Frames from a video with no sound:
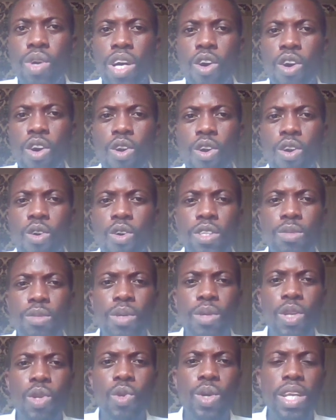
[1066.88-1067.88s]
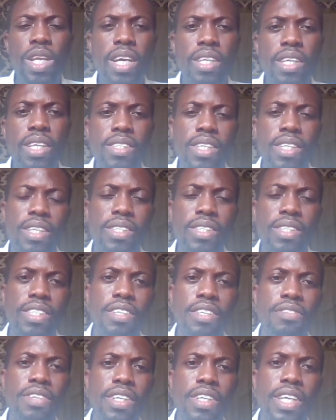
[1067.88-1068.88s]
always been looking at it as
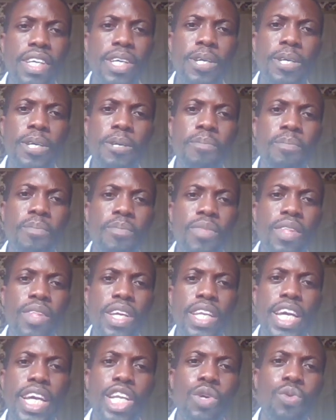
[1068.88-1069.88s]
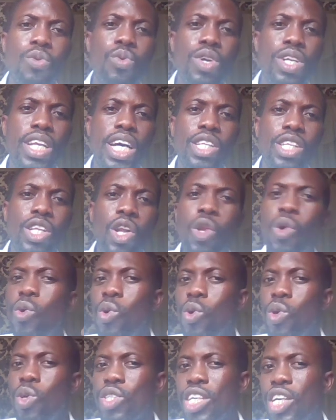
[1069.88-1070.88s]
if they are the one that
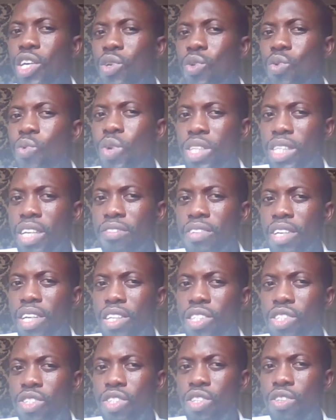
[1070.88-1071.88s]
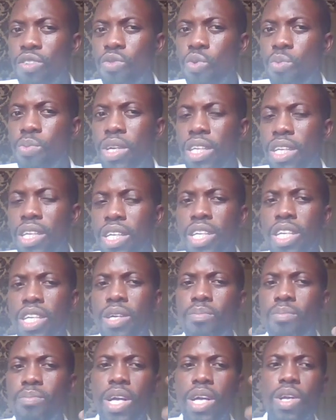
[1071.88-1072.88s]
lost and went after the children of women.
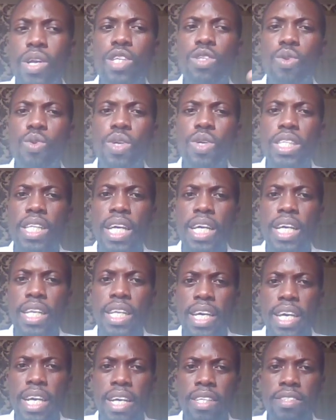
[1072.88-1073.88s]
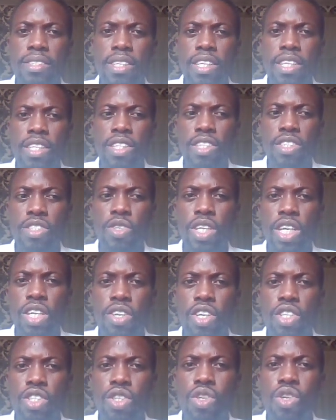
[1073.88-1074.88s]
But let's look at that as the, in this other
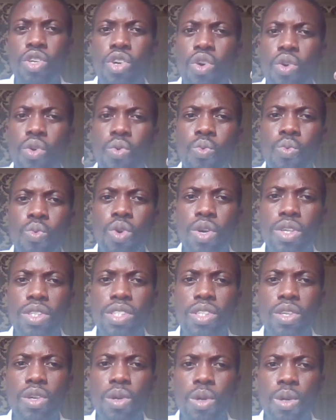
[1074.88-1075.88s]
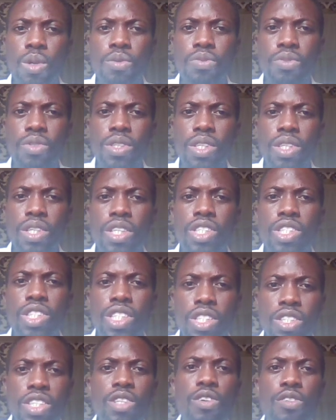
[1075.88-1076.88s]
direction. What of
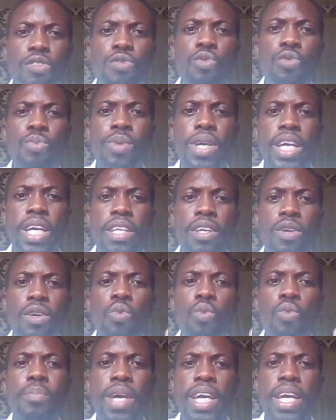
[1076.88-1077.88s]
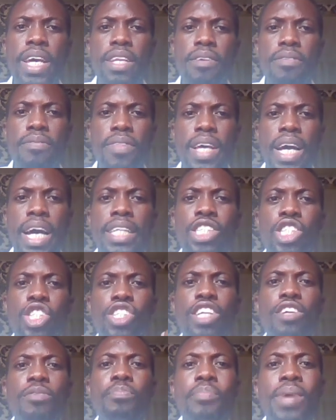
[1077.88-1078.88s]
children of women and
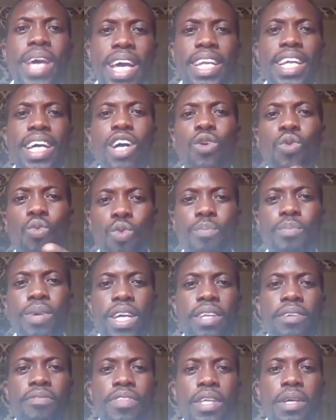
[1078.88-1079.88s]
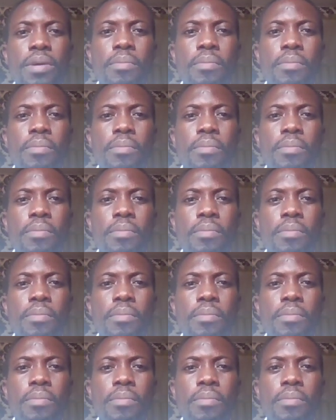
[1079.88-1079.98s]
children, men and women